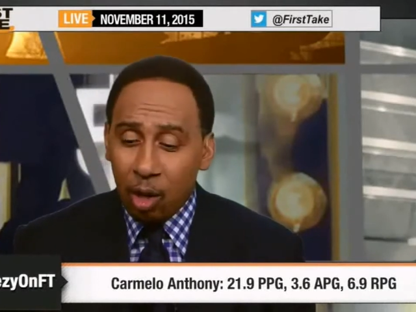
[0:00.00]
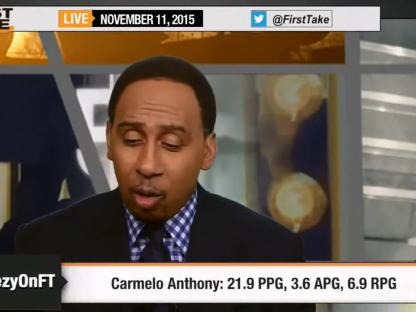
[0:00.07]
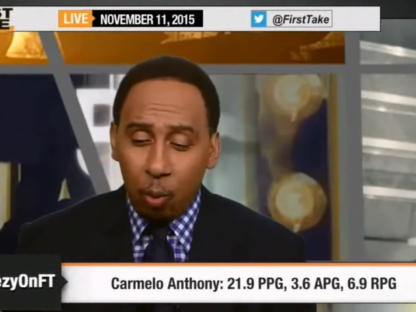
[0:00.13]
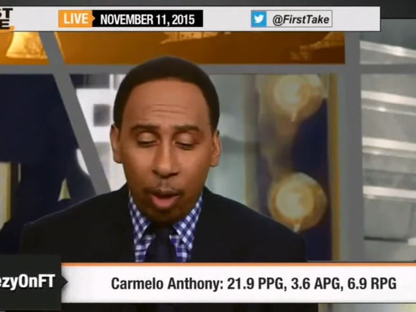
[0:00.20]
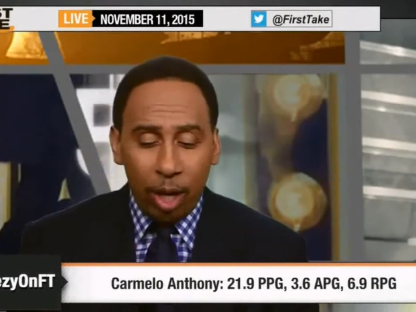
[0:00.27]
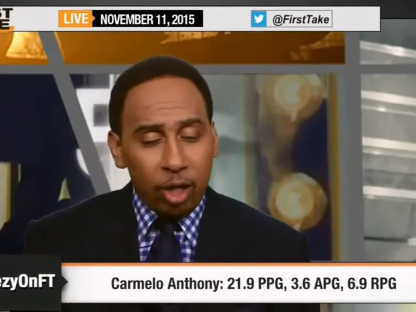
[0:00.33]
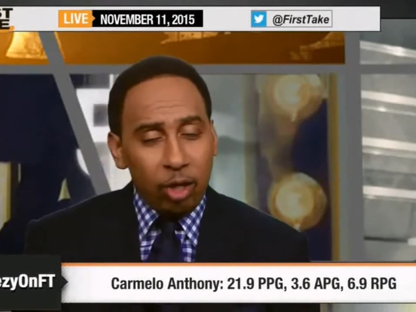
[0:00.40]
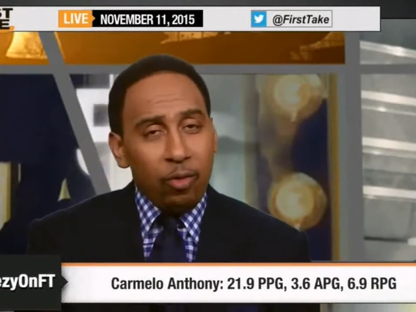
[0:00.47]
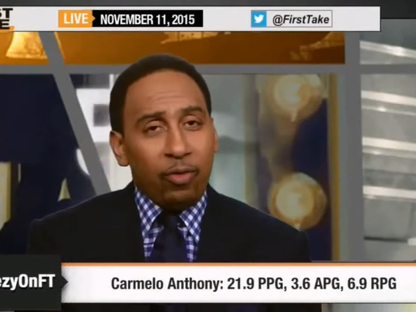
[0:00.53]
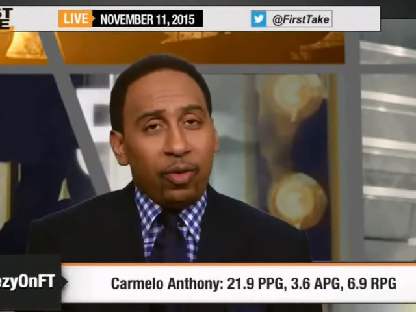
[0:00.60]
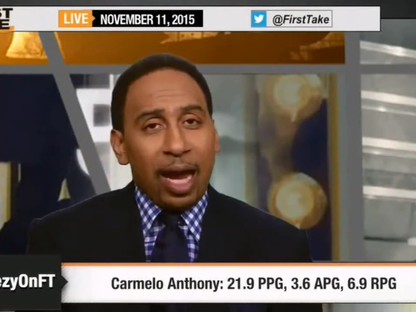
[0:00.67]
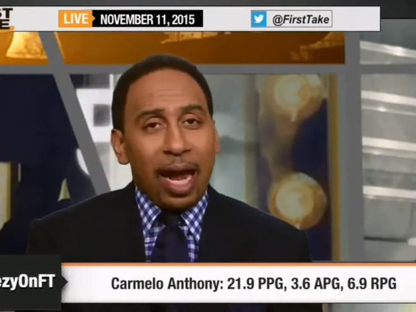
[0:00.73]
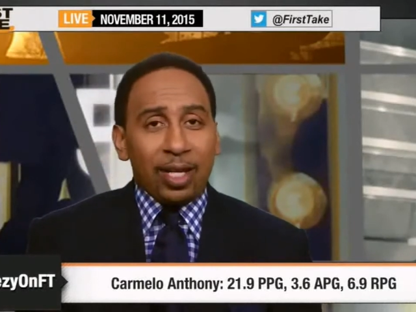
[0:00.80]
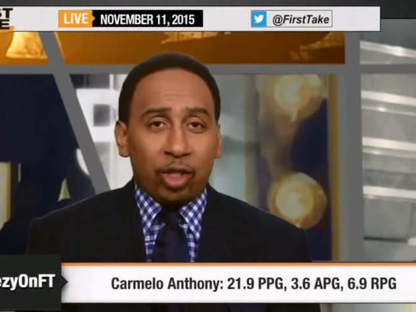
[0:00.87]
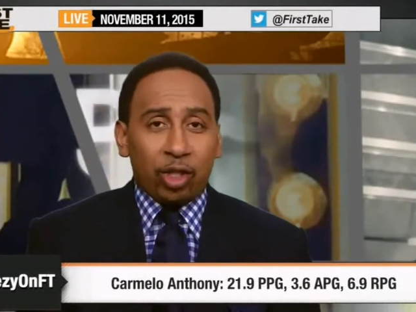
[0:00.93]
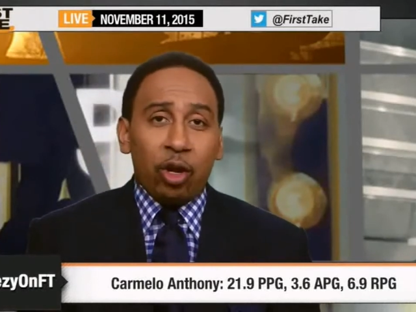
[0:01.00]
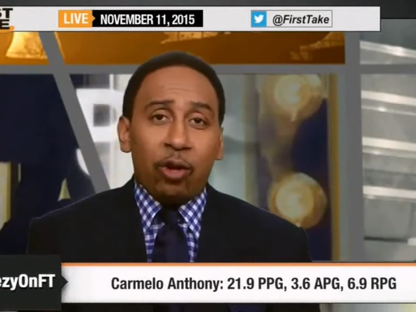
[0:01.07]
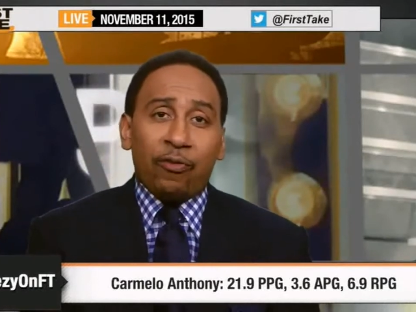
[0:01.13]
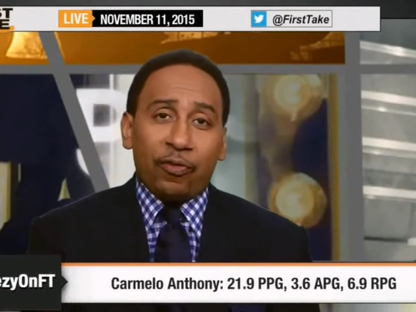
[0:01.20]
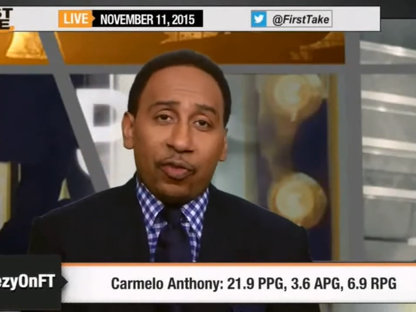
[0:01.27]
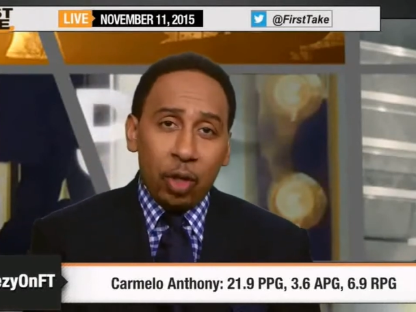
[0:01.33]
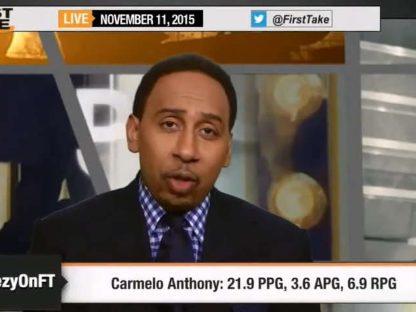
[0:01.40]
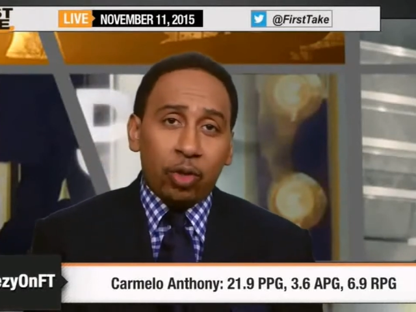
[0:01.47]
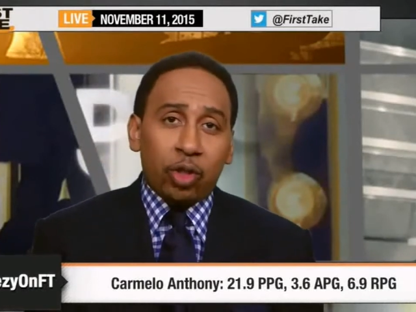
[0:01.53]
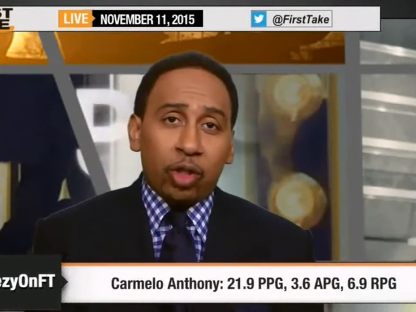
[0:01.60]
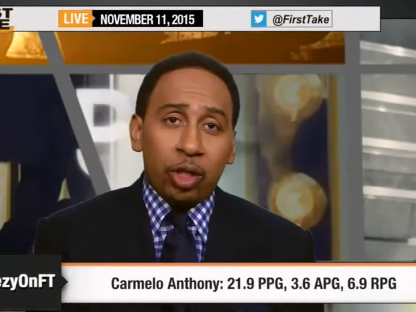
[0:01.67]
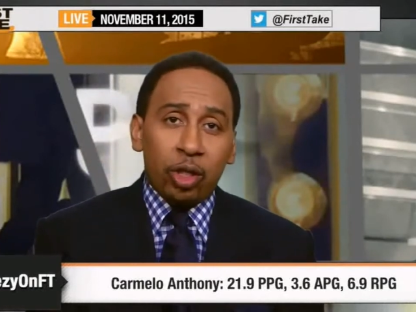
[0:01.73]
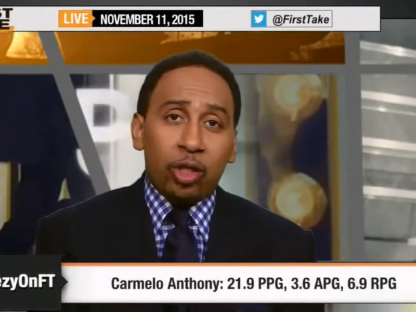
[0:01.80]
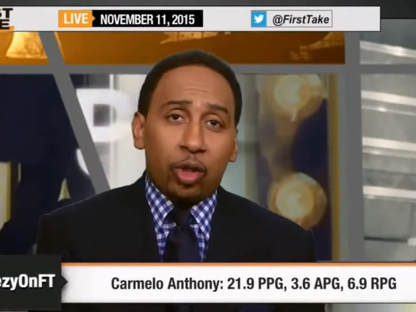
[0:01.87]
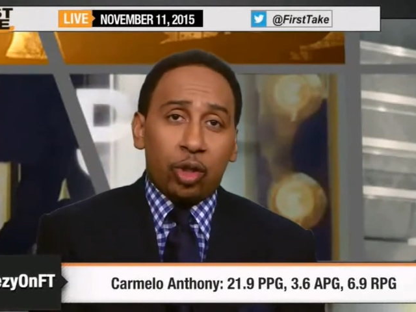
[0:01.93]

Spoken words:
when you've got your future